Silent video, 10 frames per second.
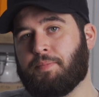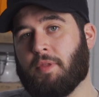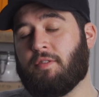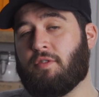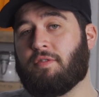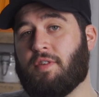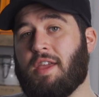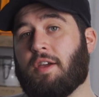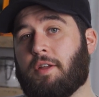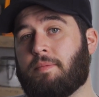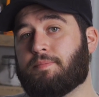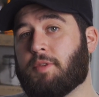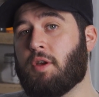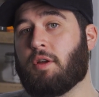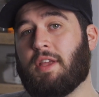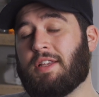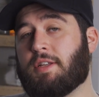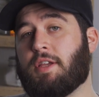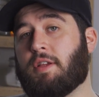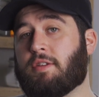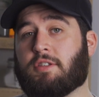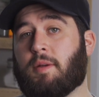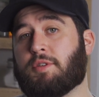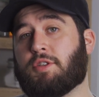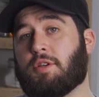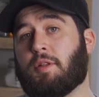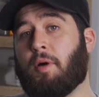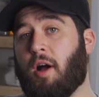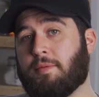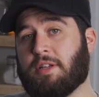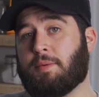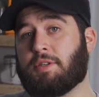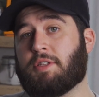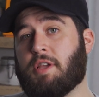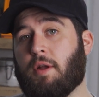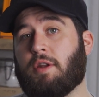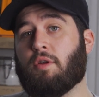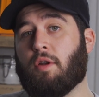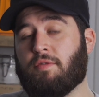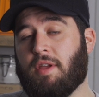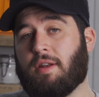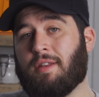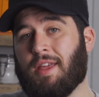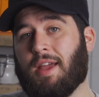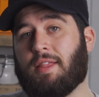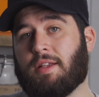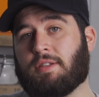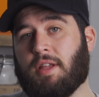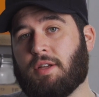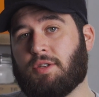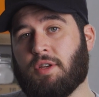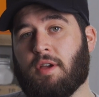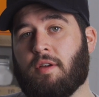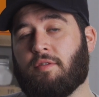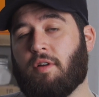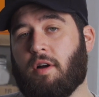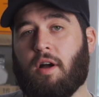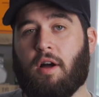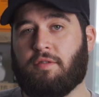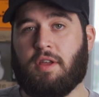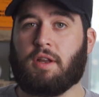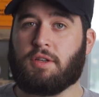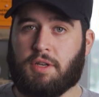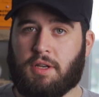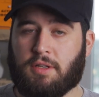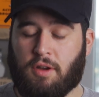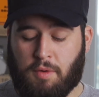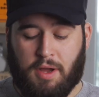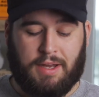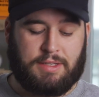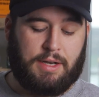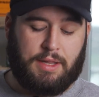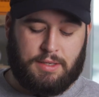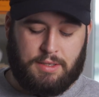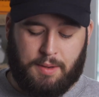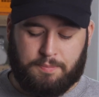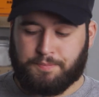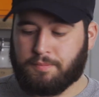If you're vegan, you can easily substitute the Parmesan, which is the only non-vegan thing in this dish, for a hard vegan cheese, and it'll work exactly the same.